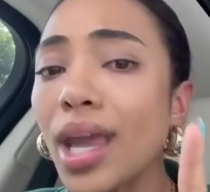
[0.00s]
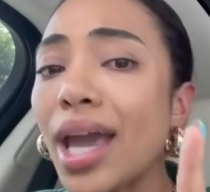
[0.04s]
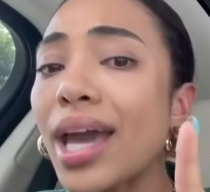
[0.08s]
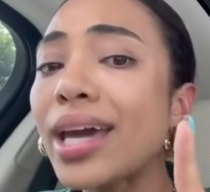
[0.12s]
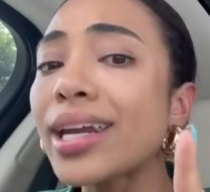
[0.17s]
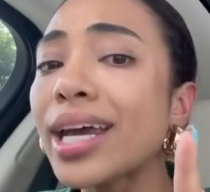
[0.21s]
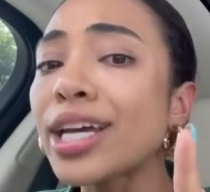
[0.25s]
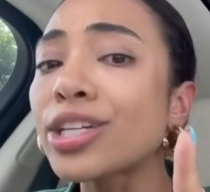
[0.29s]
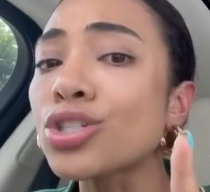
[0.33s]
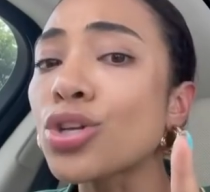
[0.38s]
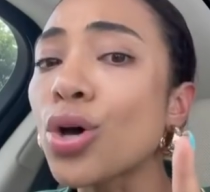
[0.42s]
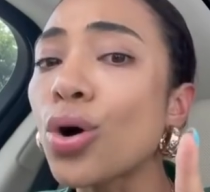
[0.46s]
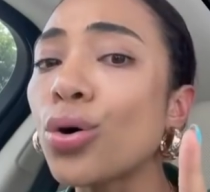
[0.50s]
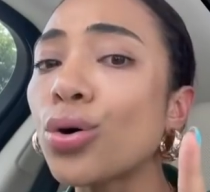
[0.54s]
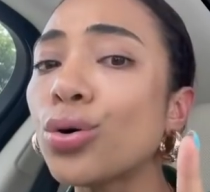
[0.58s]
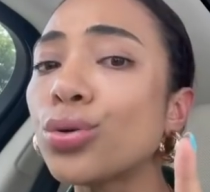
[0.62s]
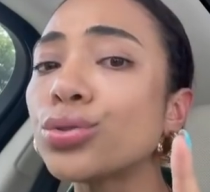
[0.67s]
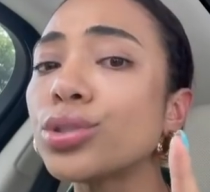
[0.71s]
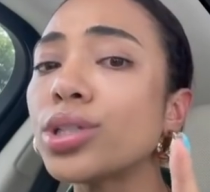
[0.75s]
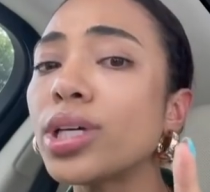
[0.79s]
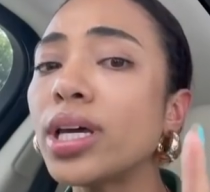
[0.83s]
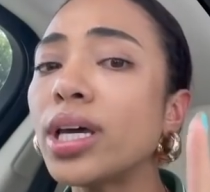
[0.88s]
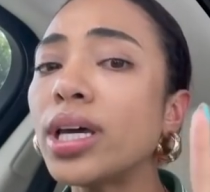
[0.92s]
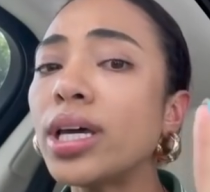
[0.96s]
And I
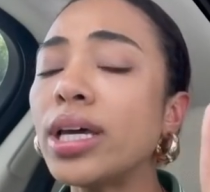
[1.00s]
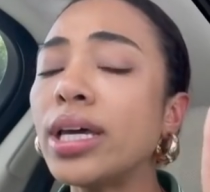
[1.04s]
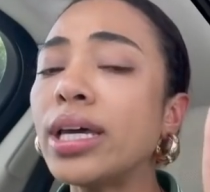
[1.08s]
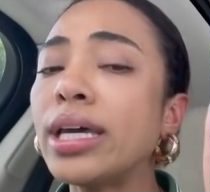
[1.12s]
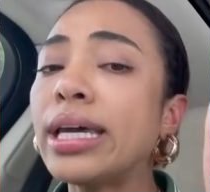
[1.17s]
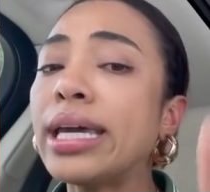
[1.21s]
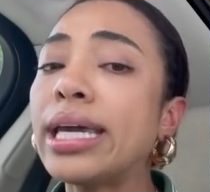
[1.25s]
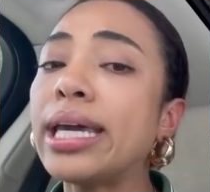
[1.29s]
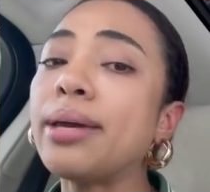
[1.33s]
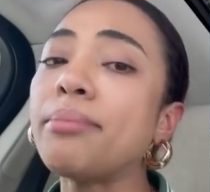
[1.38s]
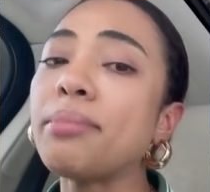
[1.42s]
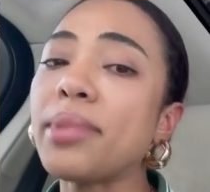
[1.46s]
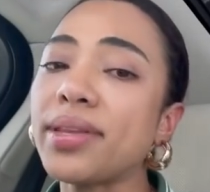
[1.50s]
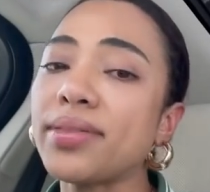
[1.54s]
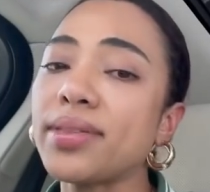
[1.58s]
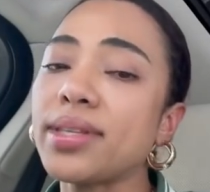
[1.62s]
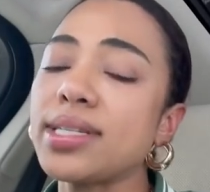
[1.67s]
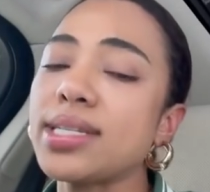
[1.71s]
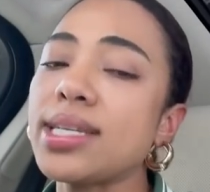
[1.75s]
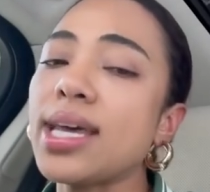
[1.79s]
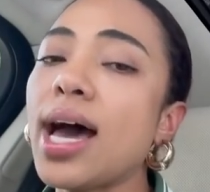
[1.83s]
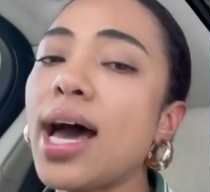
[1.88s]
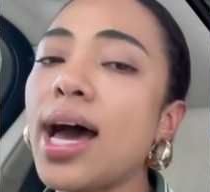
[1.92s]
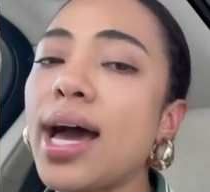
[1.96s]
told him at
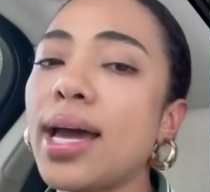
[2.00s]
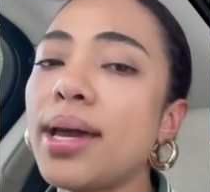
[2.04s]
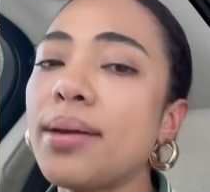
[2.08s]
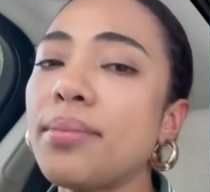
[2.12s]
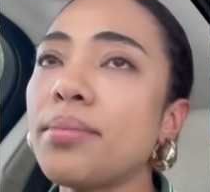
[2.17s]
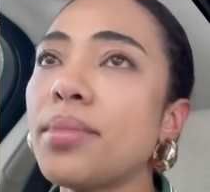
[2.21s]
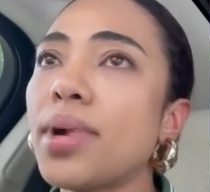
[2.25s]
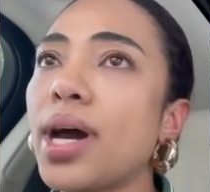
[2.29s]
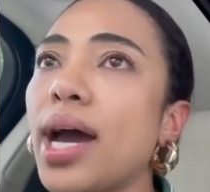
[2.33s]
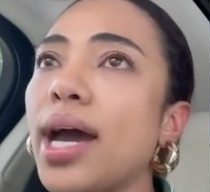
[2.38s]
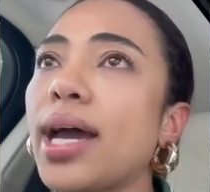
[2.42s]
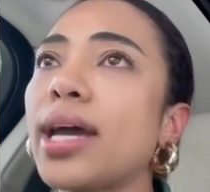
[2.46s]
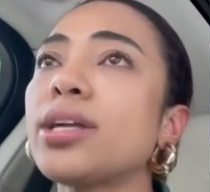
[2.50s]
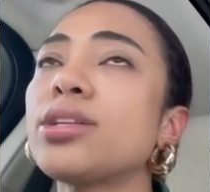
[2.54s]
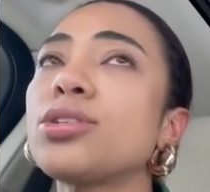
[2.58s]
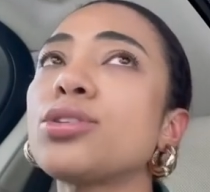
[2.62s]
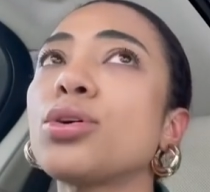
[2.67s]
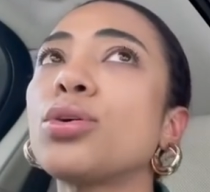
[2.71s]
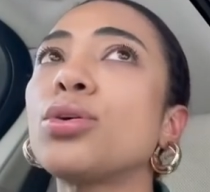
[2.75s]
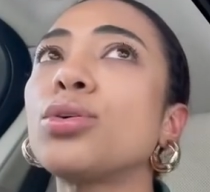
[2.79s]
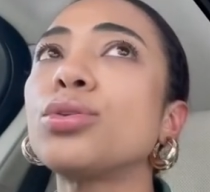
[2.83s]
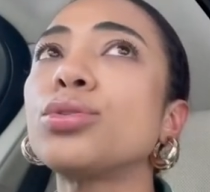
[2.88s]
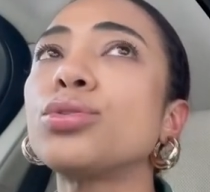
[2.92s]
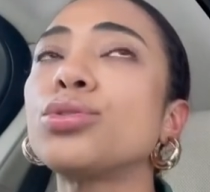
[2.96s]
the time, I had
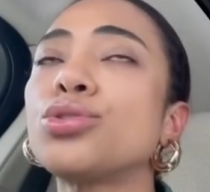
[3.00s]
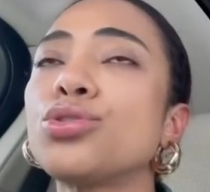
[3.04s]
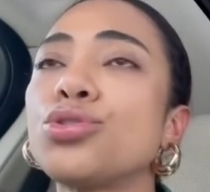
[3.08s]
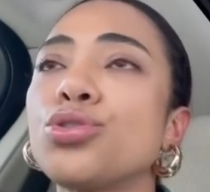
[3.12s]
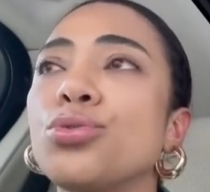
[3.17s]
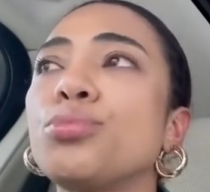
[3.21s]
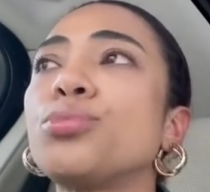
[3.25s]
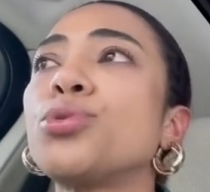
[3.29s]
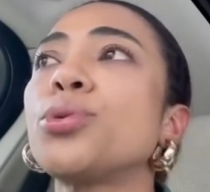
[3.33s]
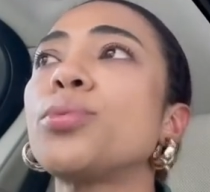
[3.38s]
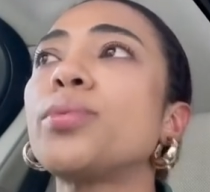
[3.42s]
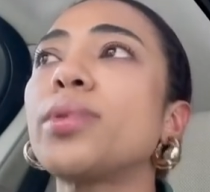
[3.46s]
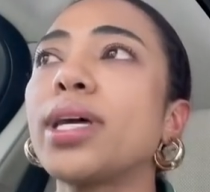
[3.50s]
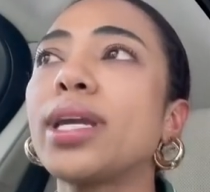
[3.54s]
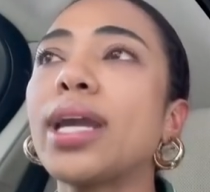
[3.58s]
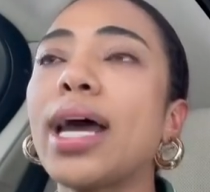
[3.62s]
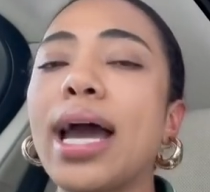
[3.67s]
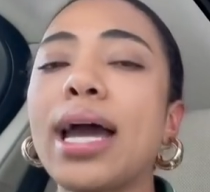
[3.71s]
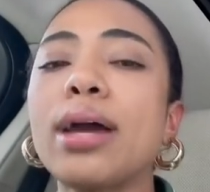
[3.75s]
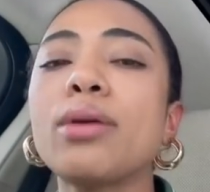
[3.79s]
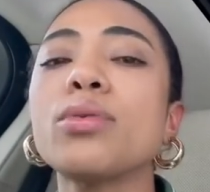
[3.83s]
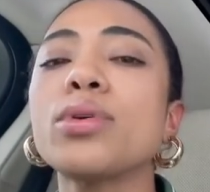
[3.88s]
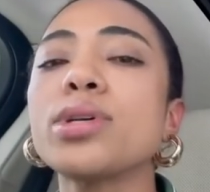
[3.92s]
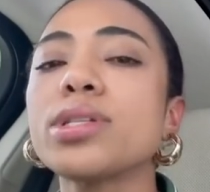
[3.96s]
told Jub that
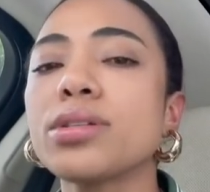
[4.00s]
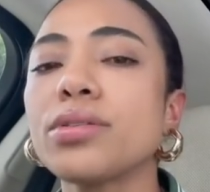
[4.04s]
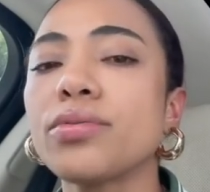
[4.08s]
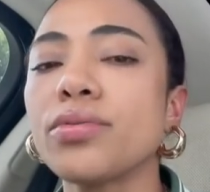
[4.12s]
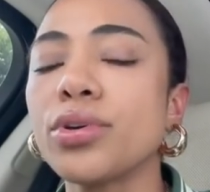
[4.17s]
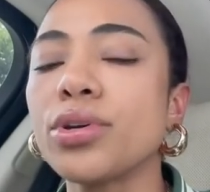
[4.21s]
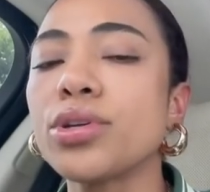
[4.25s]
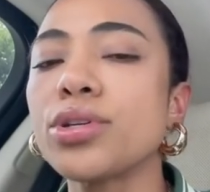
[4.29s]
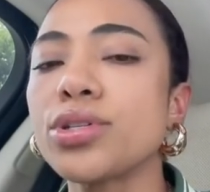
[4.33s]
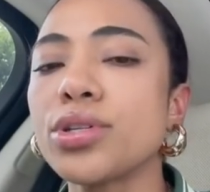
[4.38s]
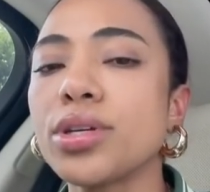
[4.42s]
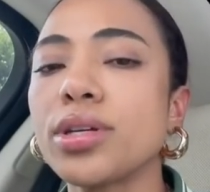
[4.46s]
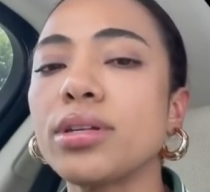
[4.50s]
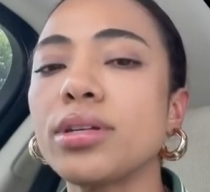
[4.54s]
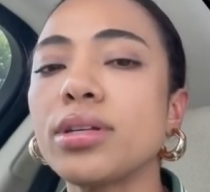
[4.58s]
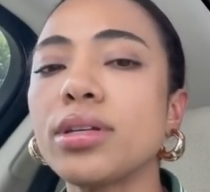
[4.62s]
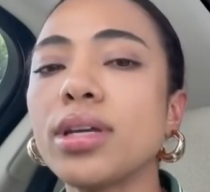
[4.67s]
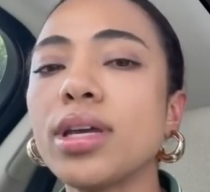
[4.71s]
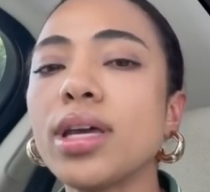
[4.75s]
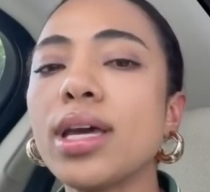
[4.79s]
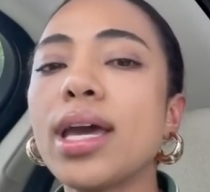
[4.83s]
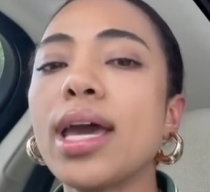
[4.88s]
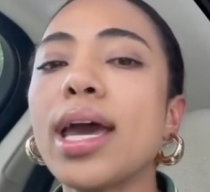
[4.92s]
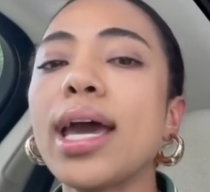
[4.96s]
I was a
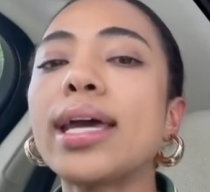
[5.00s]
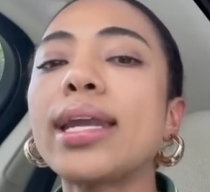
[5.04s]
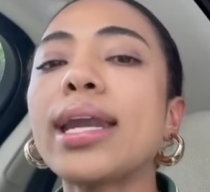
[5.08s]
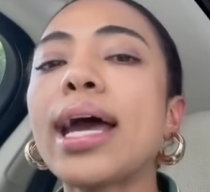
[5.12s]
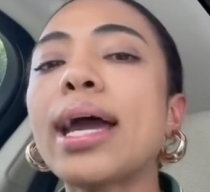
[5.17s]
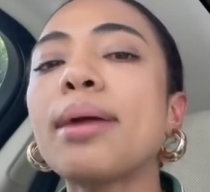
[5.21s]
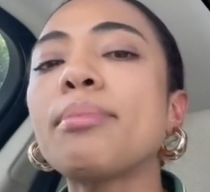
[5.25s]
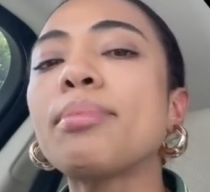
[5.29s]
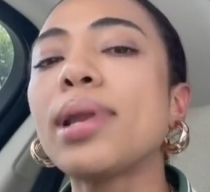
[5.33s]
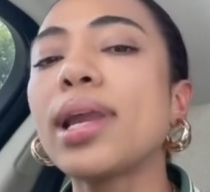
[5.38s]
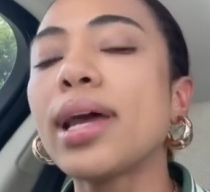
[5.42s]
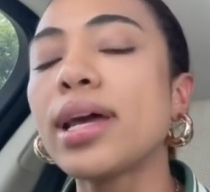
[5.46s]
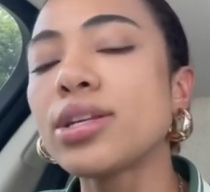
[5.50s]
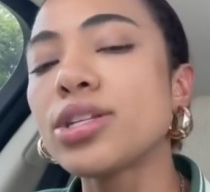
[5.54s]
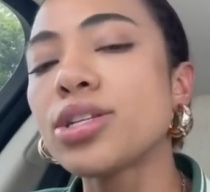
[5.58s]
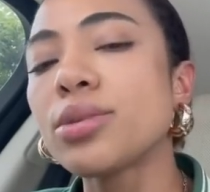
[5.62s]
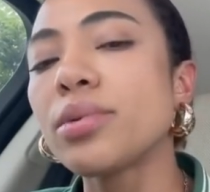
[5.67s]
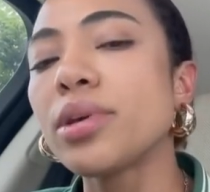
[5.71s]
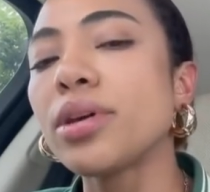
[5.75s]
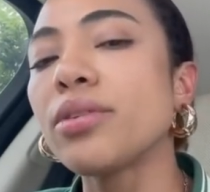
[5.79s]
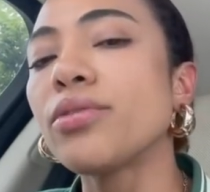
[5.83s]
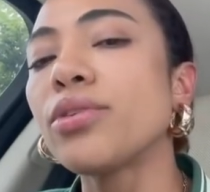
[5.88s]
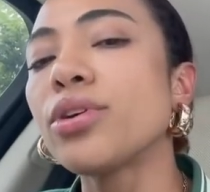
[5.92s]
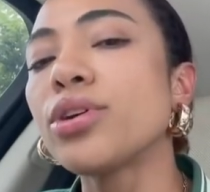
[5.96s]
virgin, and I planned
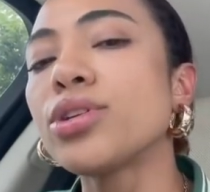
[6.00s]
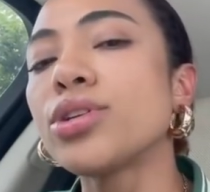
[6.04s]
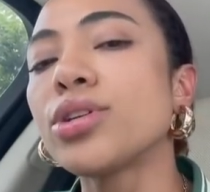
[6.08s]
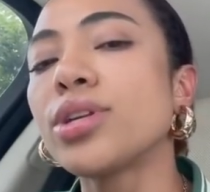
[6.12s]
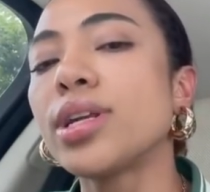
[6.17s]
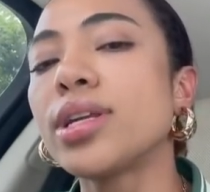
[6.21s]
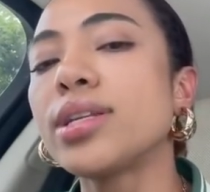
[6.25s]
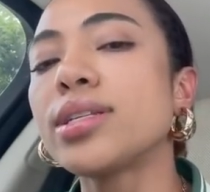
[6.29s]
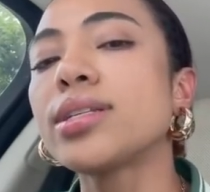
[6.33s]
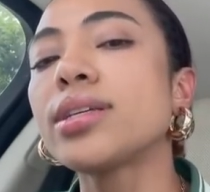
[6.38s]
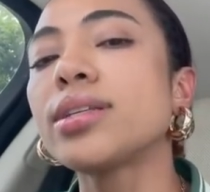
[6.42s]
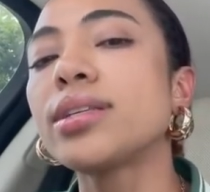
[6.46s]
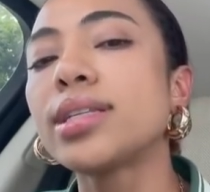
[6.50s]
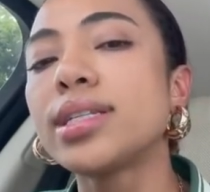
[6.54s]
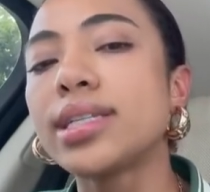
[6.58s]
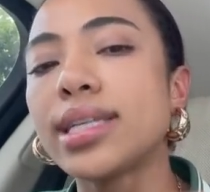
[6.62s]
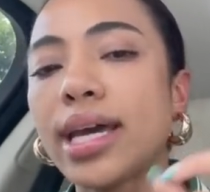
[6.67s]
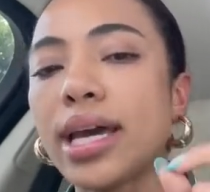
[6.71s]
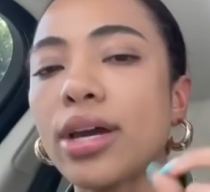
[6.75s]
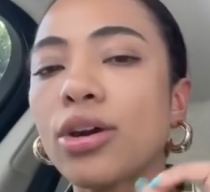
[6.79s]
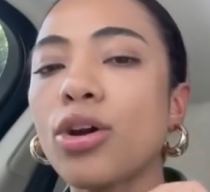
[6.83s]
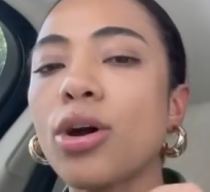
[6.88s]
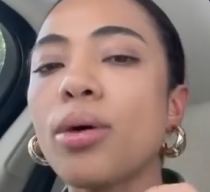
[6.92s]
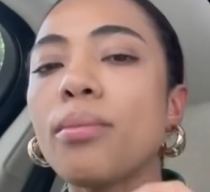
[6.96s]
to be a virgin until the
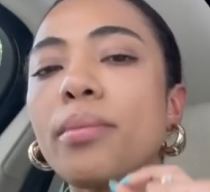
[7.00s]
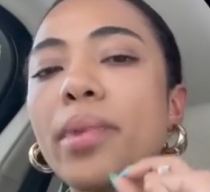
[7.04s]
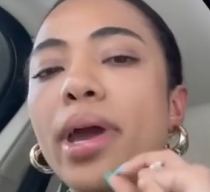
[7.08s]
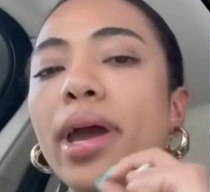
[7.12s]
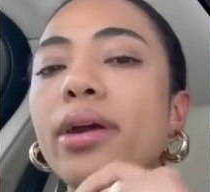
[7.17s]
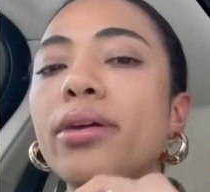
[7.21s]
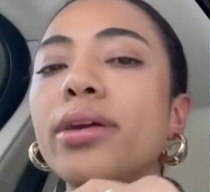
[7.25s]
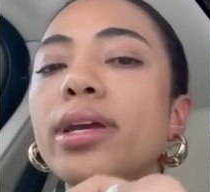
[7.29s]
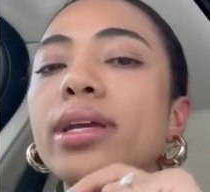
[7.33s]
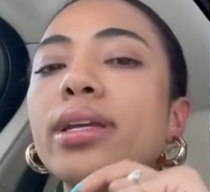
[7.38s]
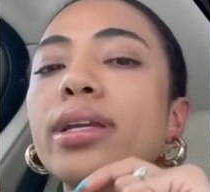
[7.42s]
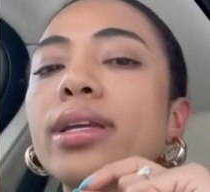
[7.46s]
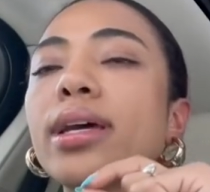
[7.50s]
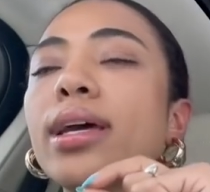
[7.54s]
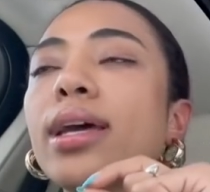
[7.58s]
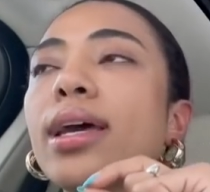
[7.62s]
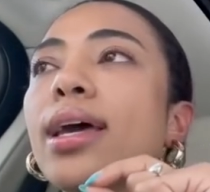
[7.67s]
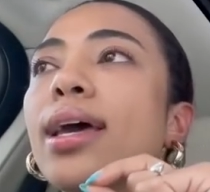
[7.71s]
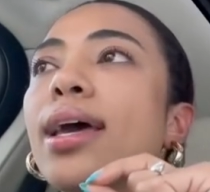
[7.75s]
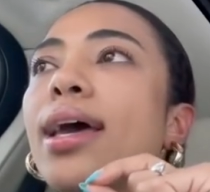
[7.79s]
day I got married.